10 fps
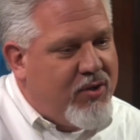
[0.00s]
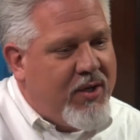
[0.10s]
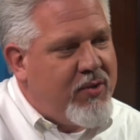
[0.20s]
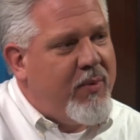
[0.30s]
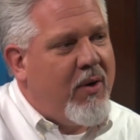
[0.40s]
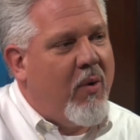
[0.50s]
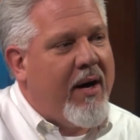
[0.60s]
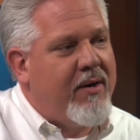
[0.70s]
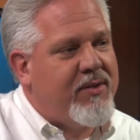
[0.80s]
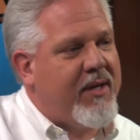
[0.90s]
It just
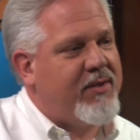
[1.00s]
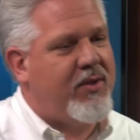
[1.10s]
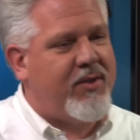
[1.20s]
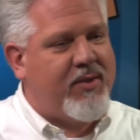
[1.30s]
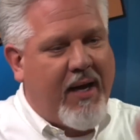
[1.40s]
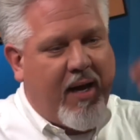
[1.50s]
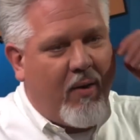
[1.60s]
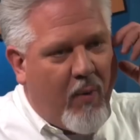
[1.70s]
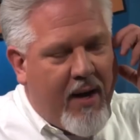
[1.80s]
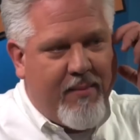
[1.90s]
requires us to
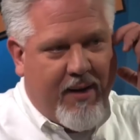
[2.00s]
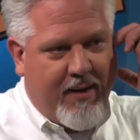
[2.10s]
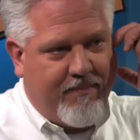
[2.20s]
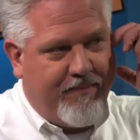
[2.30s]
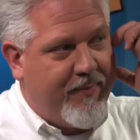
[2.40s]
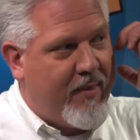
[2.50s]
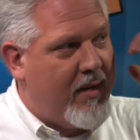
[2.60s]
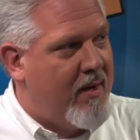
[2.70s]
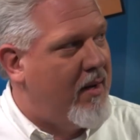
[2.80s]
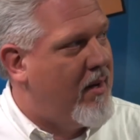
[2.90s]
say, wait a minute,
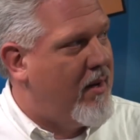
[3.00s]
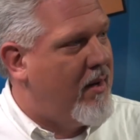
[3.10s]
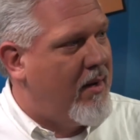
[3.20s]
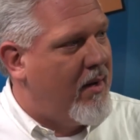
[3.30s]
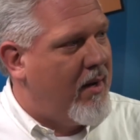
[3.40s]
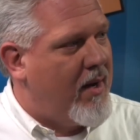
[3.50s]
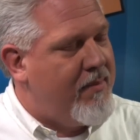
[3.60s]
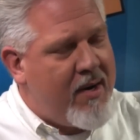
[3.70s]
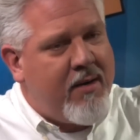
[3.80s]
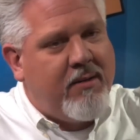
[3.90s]

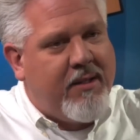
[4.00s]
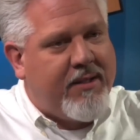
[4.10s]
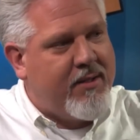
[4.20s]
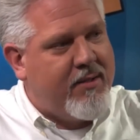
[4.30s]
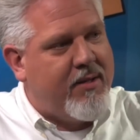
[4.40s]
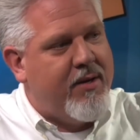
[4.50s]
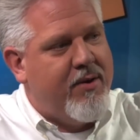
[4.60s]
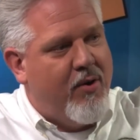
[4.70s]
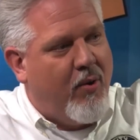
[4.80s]
I'm not gonna listen to the